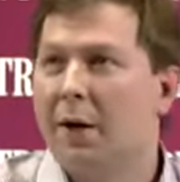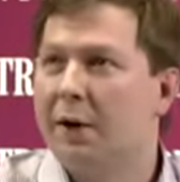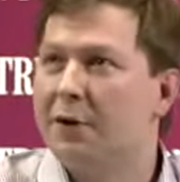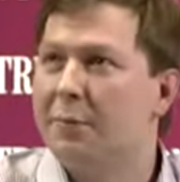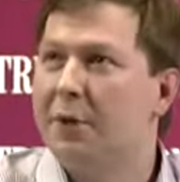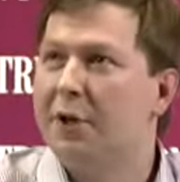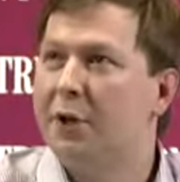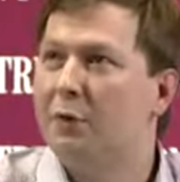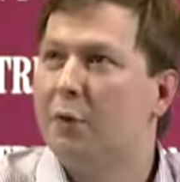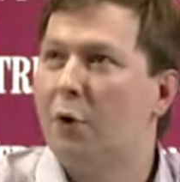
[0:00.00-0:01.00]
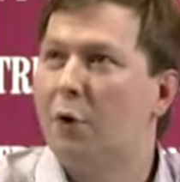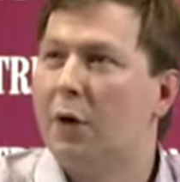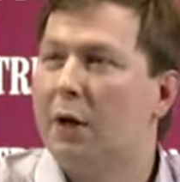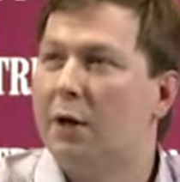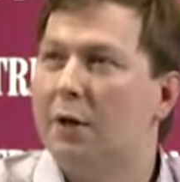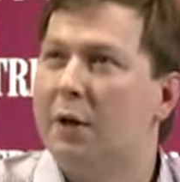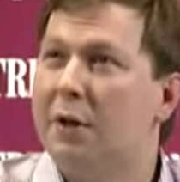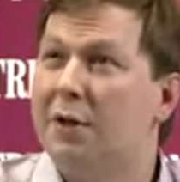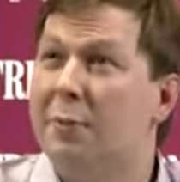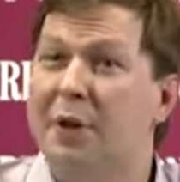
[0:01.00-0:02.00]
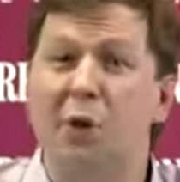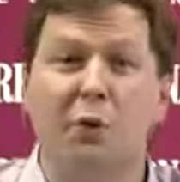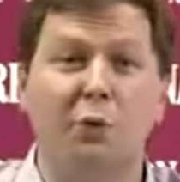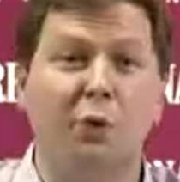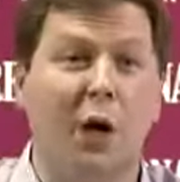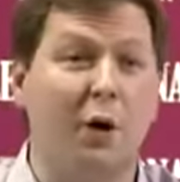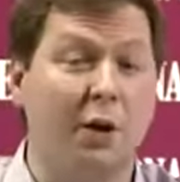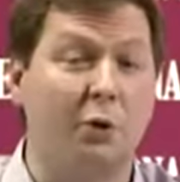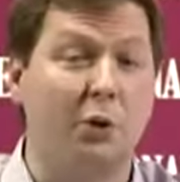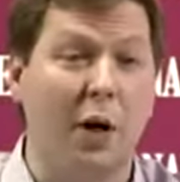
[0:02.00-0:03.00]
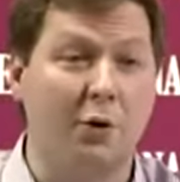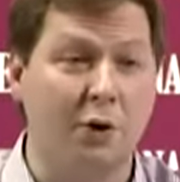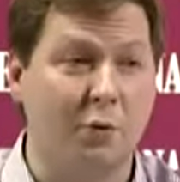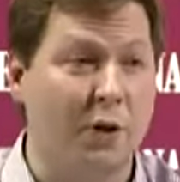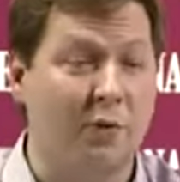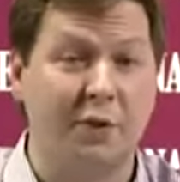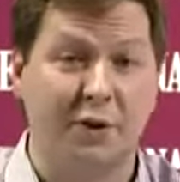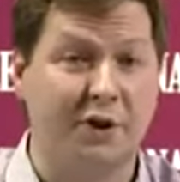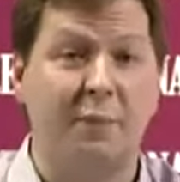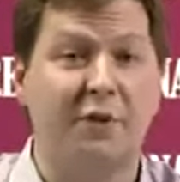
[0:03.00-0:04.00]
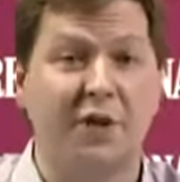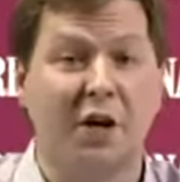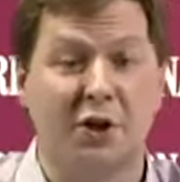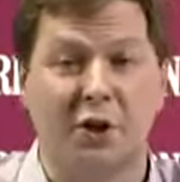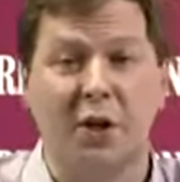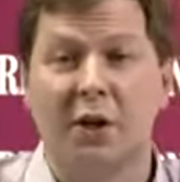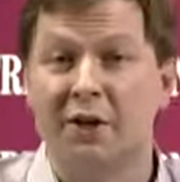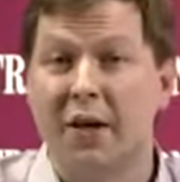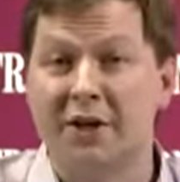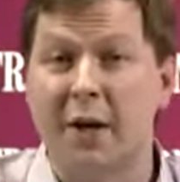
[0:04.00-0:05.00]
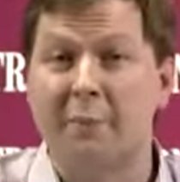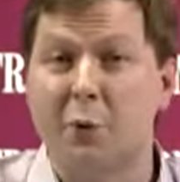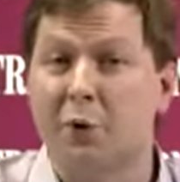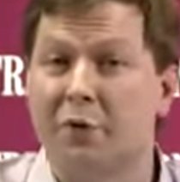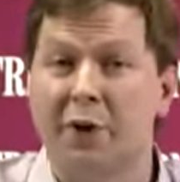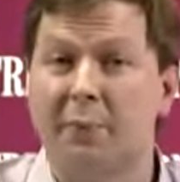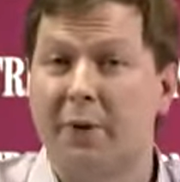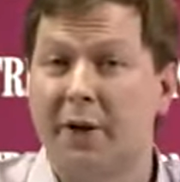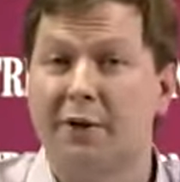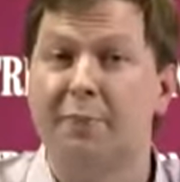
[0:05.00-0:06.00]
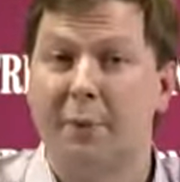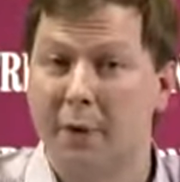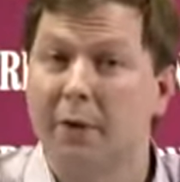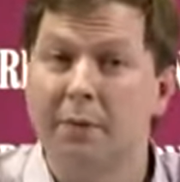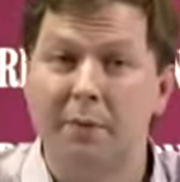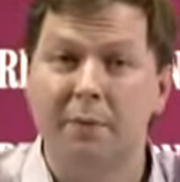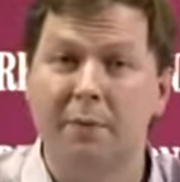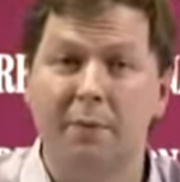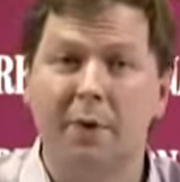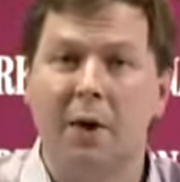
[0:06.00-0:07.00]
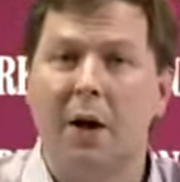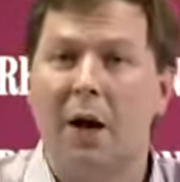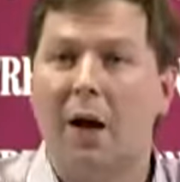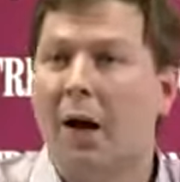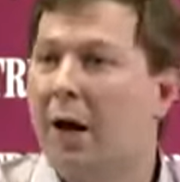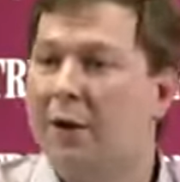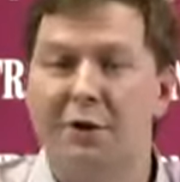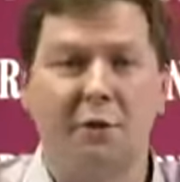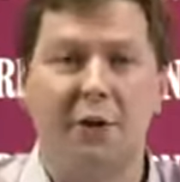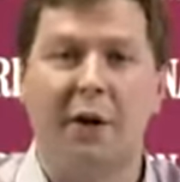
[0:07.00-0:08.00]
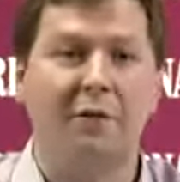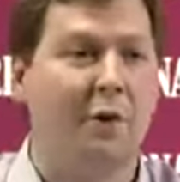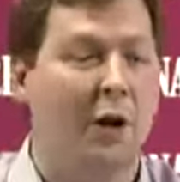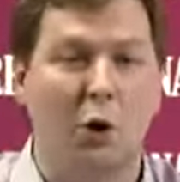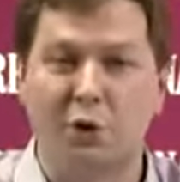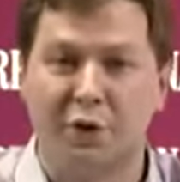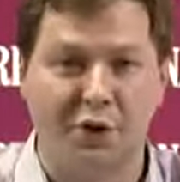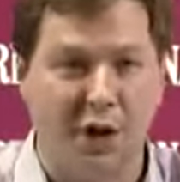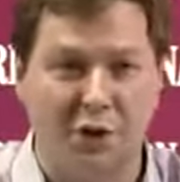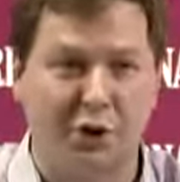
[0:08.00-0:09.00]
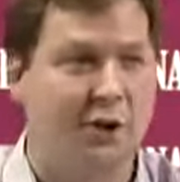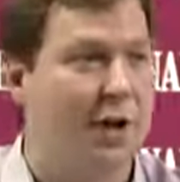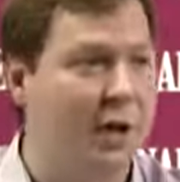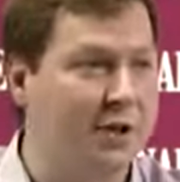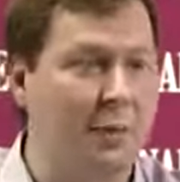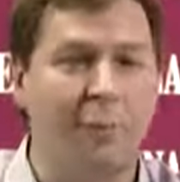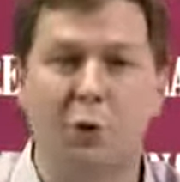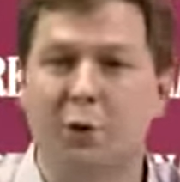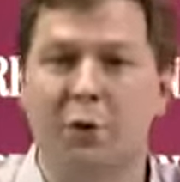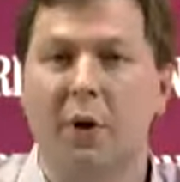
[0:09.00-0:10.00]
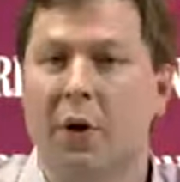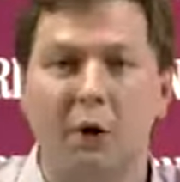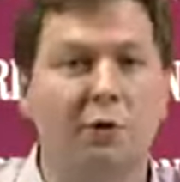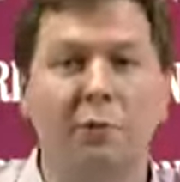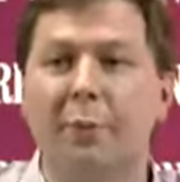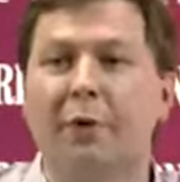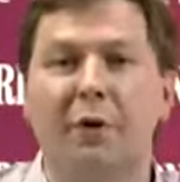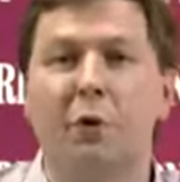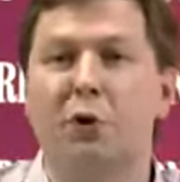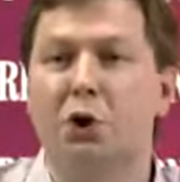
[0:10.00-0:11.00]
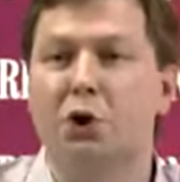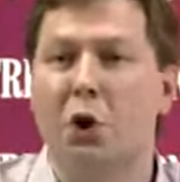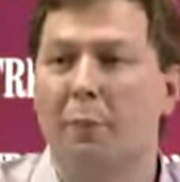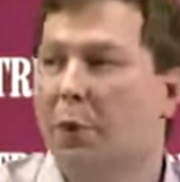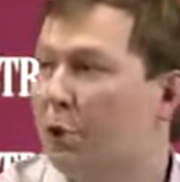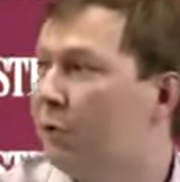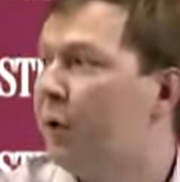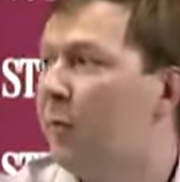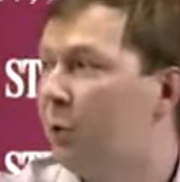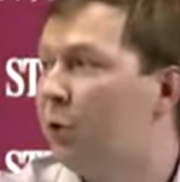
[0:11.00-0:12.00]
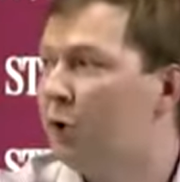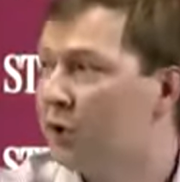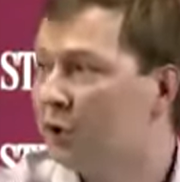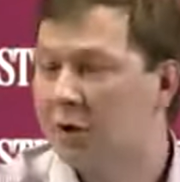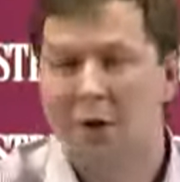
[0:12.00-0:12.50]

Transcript: in the beginning of, like, in the beginning of 2000, year 2000, we have the same discussion. Does computer will replace people? And we have a lot of discussions that yes, computer, a lot of people will lose the job because of computers.